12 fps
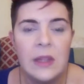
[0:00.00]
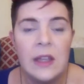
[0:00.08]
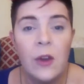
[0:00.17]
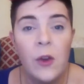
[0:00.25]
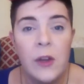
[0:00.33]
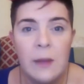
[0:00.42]
with
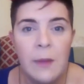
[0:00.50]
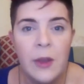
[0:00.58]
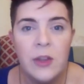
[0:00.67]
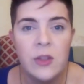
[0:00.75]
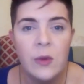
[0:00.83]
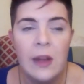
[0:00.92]
it on an
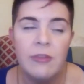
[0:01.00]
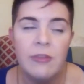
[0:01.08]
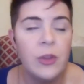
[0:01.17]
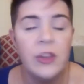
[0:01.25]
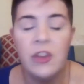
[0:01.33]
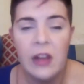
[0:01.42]
emotional
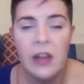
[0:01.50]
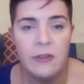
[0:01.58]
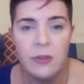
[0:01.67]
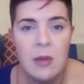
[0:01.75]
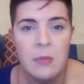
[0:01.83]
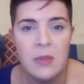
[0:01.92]
level. You don't have
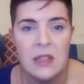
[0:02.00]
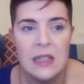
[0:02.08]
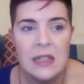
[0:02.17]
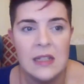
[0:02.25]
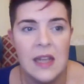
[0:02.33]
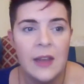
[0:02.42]
to remember the
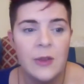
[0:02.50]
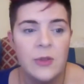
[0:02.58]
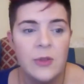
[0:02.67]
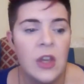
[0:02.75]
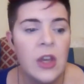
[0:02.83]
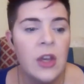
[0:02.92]

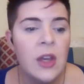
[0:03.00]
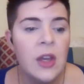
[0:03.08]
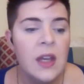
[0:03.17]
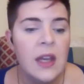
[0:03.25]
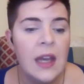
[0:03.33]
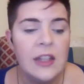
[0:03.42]
details,
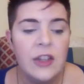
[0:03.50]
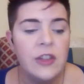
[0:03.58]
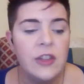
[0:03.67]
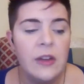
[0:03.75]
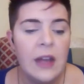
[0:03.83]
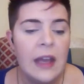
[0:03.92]
and you
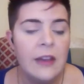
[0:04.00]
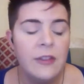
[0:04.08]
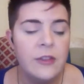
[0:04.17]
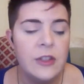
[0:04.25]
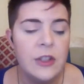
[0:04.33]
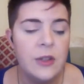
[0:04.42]
don't have
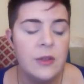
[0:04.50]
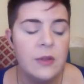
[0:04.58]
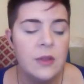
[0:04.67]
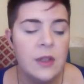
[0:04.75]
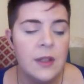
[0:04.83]
to,